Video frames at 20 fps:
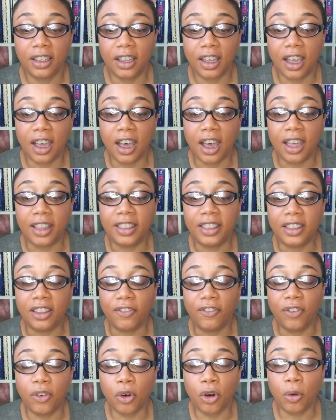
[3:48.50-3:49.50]
The
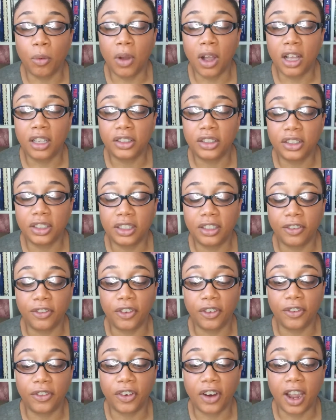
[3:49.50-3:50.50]
four walls look
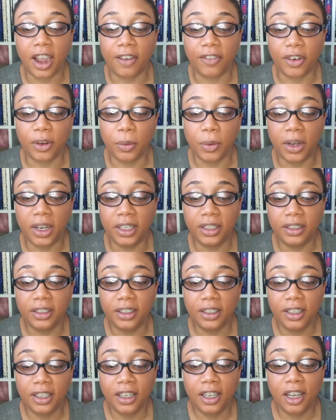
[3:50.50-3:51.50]
different for everyone,
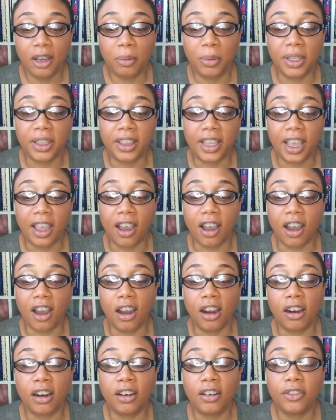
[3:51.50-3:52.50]
but they
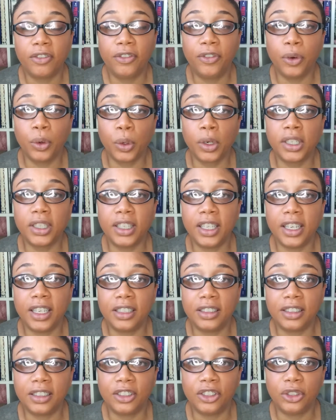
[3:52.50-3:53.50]
are four
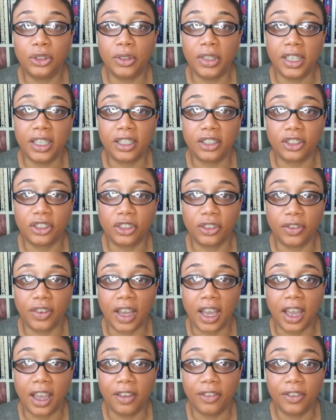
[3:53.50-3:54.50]
things that you need to
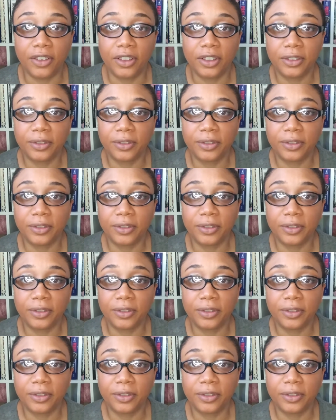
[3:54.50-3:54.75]
survive.